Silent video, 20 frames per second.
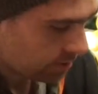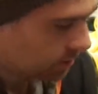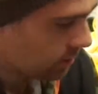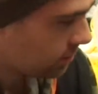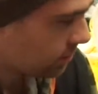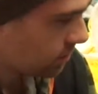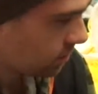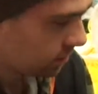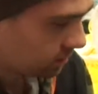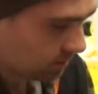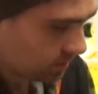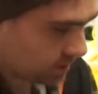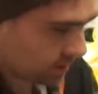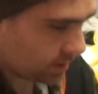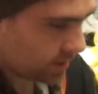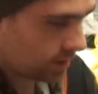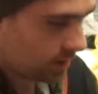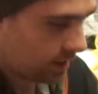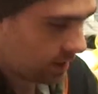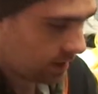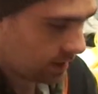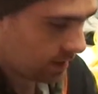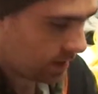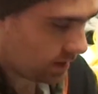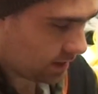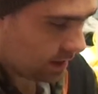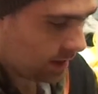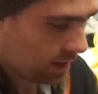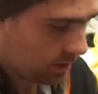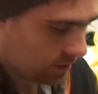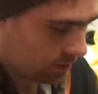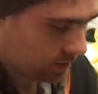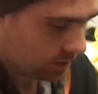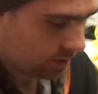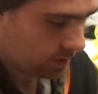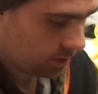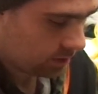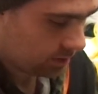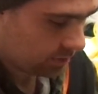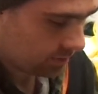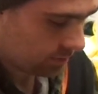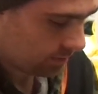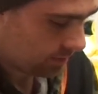I sculpted out of